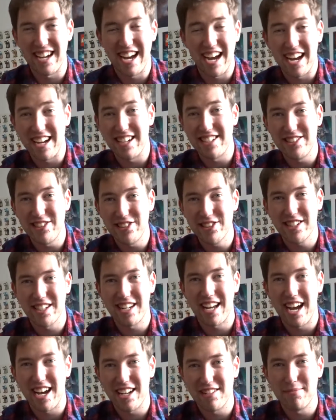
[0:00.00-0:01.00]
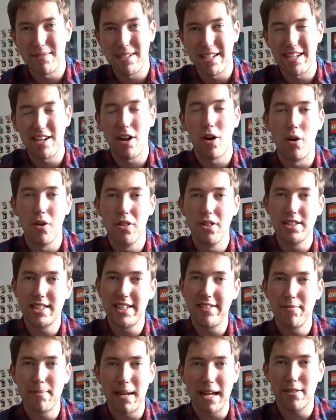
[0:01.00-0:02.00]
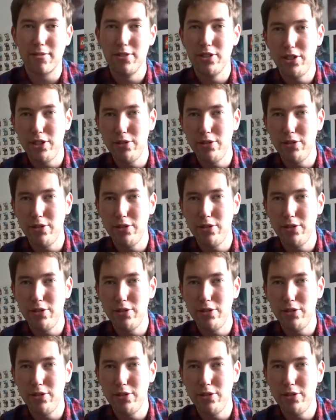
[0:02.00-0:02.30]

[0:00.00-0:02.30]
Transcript: and you can add me on the Stephen Blackwood